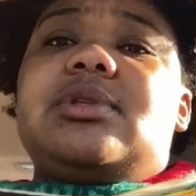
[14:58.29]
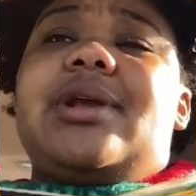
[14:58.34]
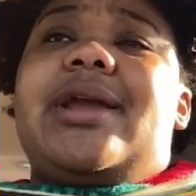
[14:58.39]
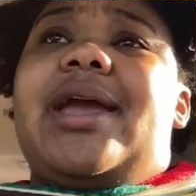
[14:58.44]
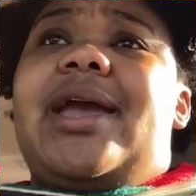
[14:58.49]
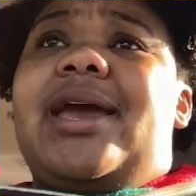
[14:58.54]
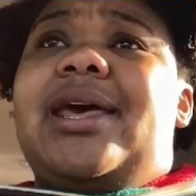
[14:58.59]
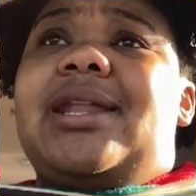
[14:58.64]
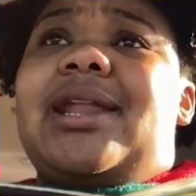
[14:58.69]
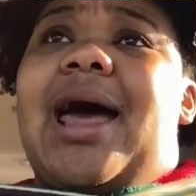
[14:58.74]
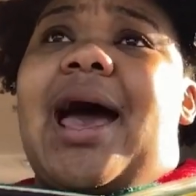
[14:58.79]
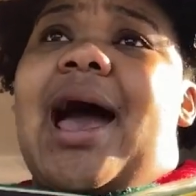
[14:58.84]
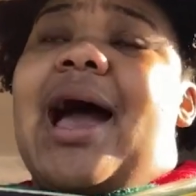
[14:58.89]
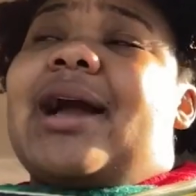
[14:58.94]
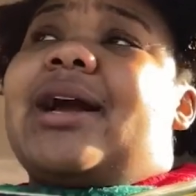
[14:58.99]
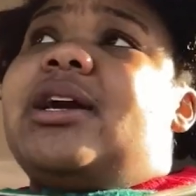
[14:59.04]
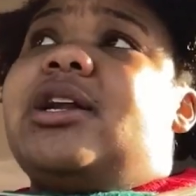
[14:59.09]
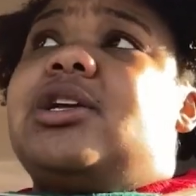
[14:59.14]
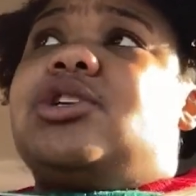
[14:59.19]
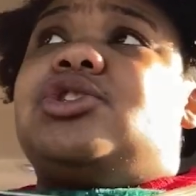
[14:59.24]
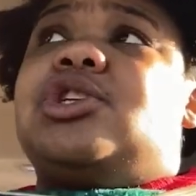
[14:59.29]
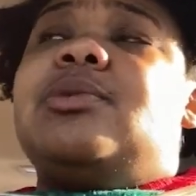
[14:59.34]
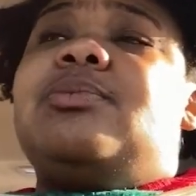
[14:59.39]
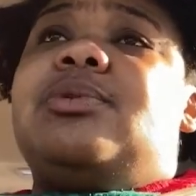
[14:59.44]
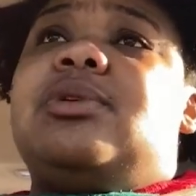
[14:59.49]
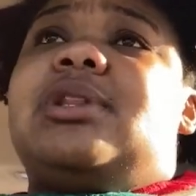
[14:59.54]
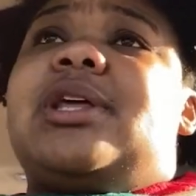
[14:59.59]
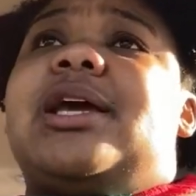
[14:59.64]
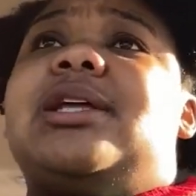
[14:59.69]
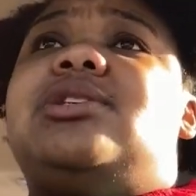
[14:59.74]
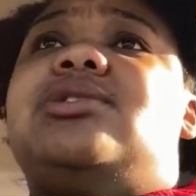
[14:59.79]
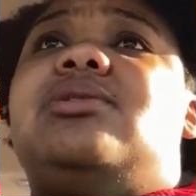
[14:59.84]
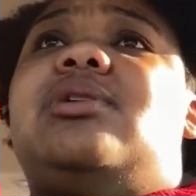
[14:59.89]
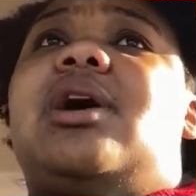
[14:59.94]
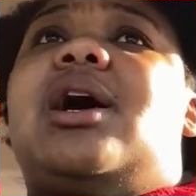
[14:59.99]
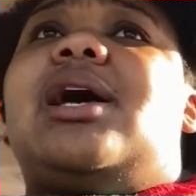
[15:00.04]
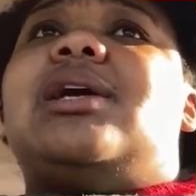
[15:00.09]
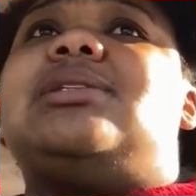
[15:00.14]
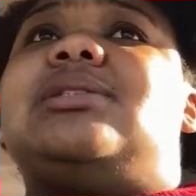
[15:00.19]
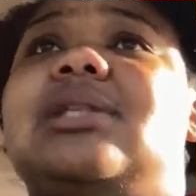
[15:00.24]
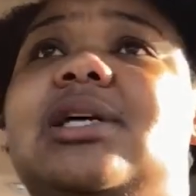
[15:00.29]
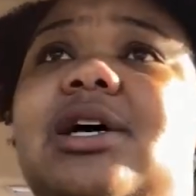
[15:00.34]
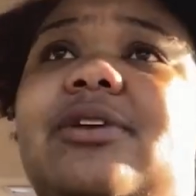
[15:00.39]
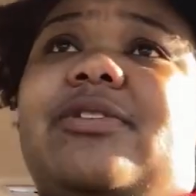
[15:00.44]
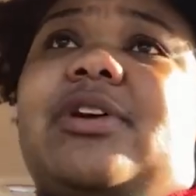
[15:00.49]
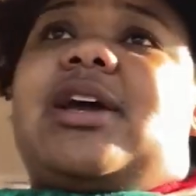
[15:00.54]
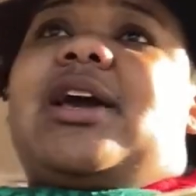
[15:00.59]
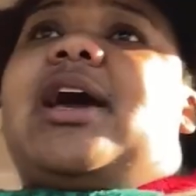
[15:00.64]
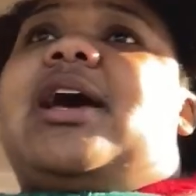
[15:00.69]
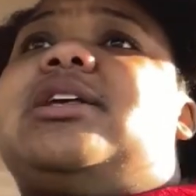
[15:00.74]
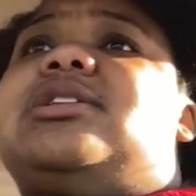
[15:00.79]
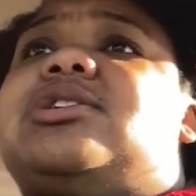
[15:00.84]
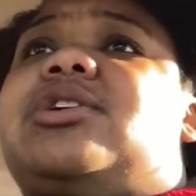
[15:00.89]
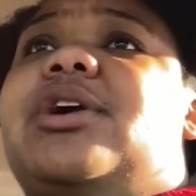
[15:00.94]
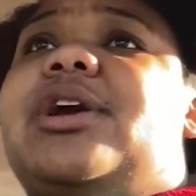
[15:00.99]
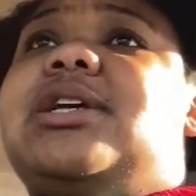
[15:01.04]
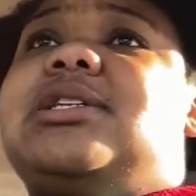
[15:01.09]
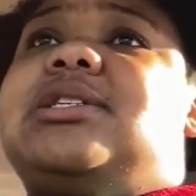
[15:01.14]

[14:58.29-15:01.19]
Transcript: And I could attribute that to God's love and God's grace and